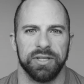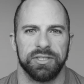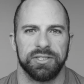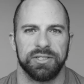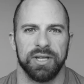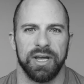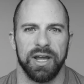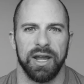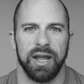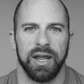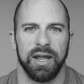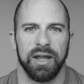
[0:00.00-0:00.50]

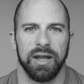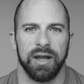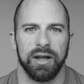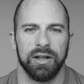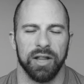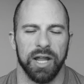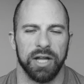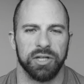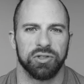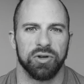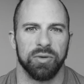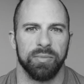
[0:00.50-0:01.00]
it's a
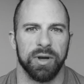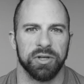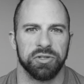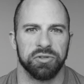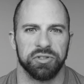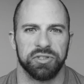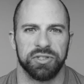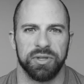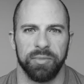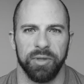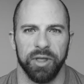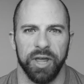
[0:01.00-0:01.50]
electrical
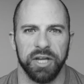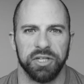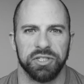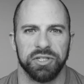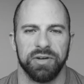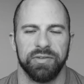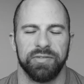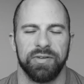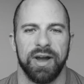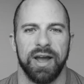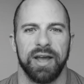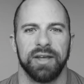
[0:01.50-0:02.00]
muscle
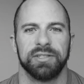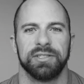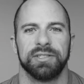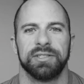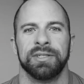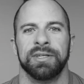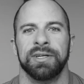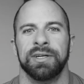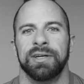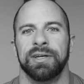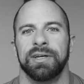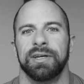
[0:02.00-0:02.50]
stimulation
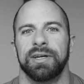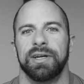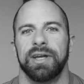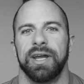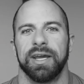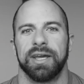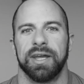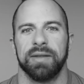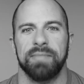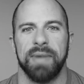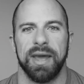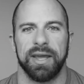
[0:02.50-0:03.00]
device.
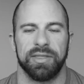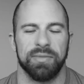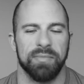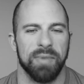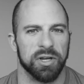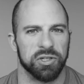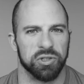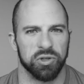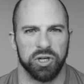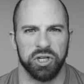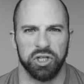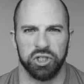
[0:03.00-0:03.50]
It can make the
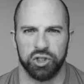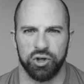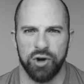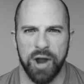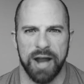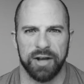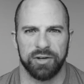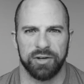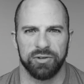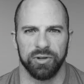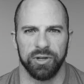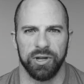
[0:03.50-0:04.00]
muscle
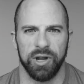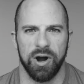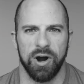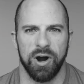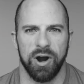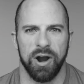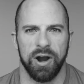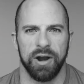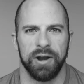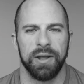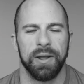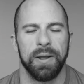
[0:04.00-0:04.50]
contract really
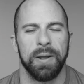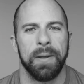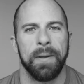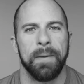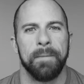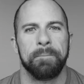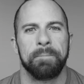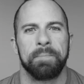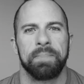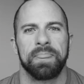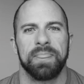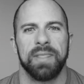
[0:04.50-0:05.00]
hard
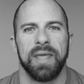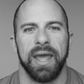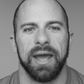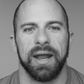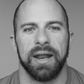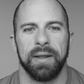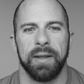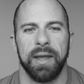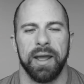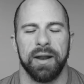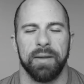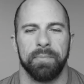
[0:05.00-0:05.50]
and
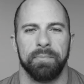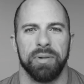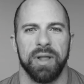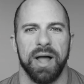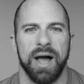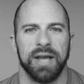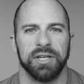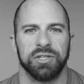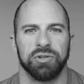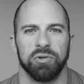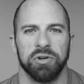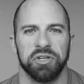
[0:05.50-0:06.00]
it, it
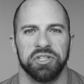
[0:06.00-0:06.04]
applies a